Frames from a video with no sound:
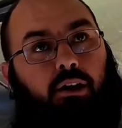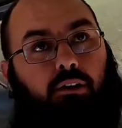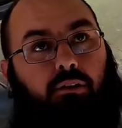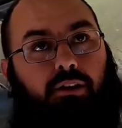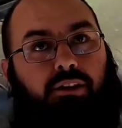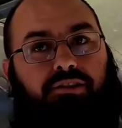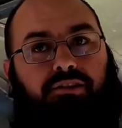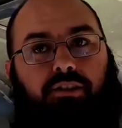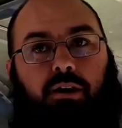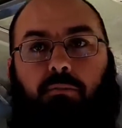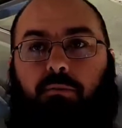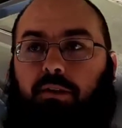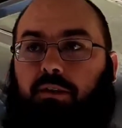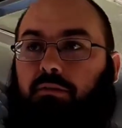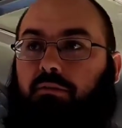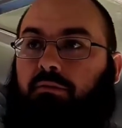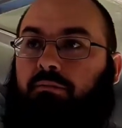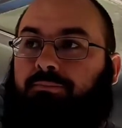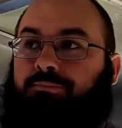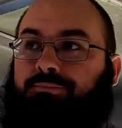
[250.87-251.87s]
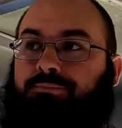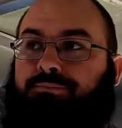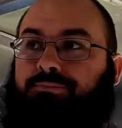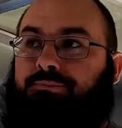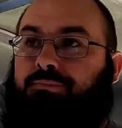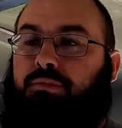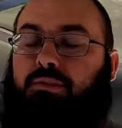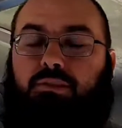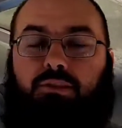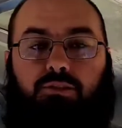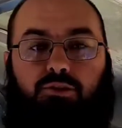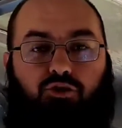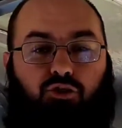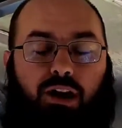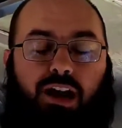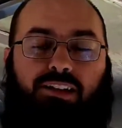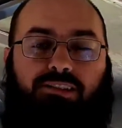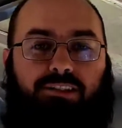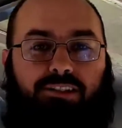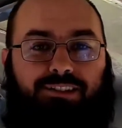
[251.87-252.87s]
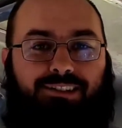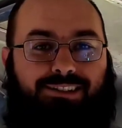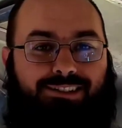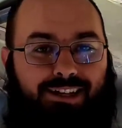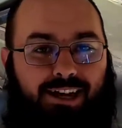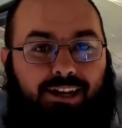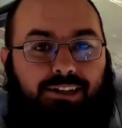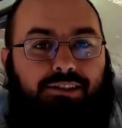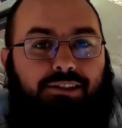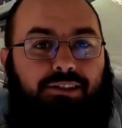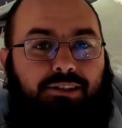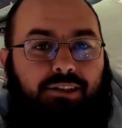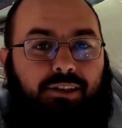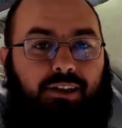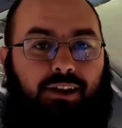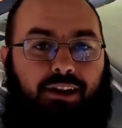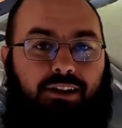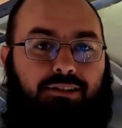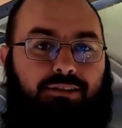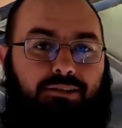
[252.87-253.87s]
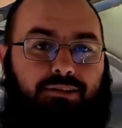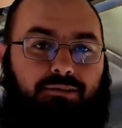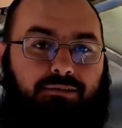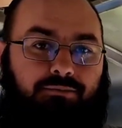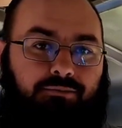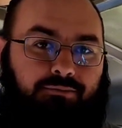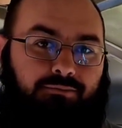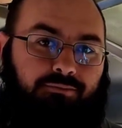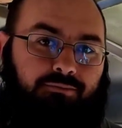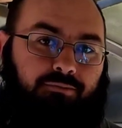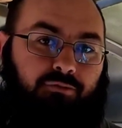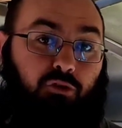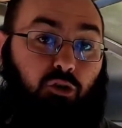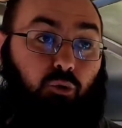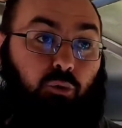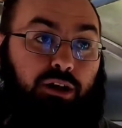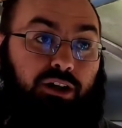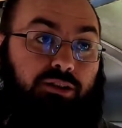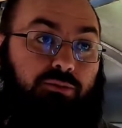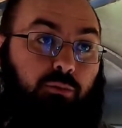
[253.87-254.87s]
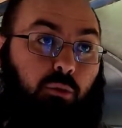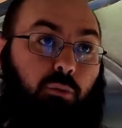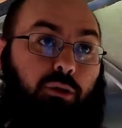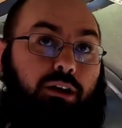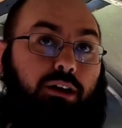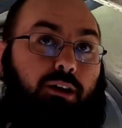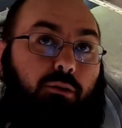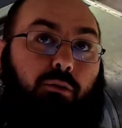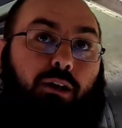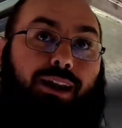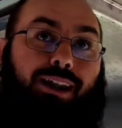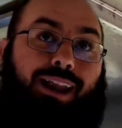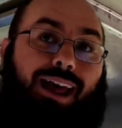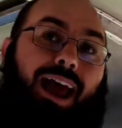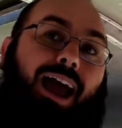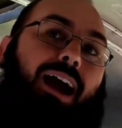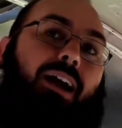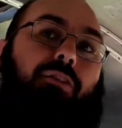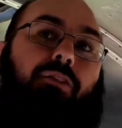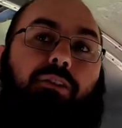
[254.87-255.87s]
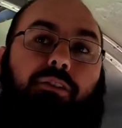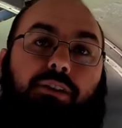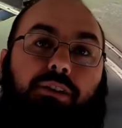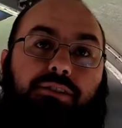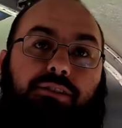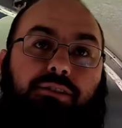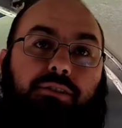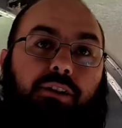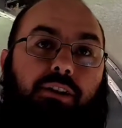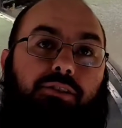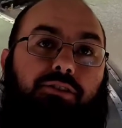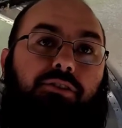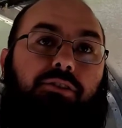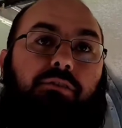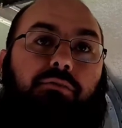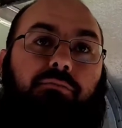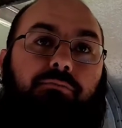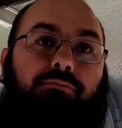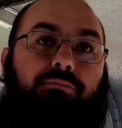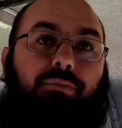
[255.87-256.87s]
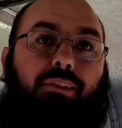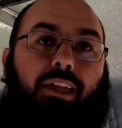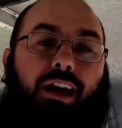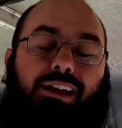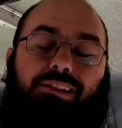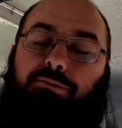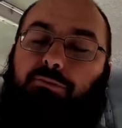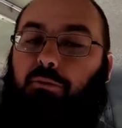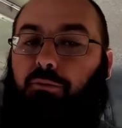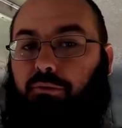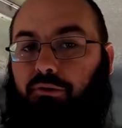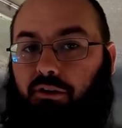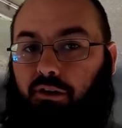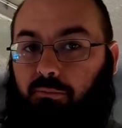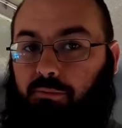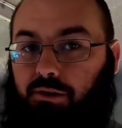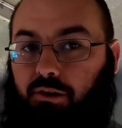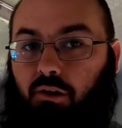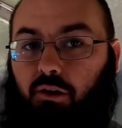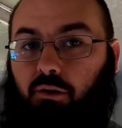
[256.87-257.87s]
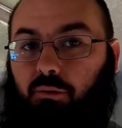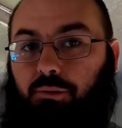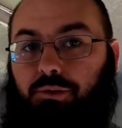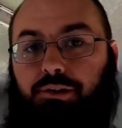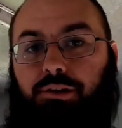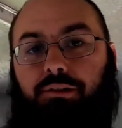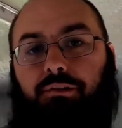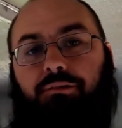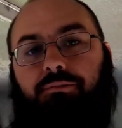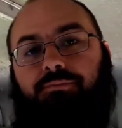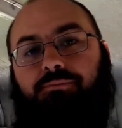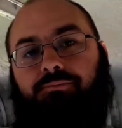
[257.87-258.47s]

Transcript: unless something drastically changes in the next few weeks when we get ready to add the insulation, that's what we're going to be going with.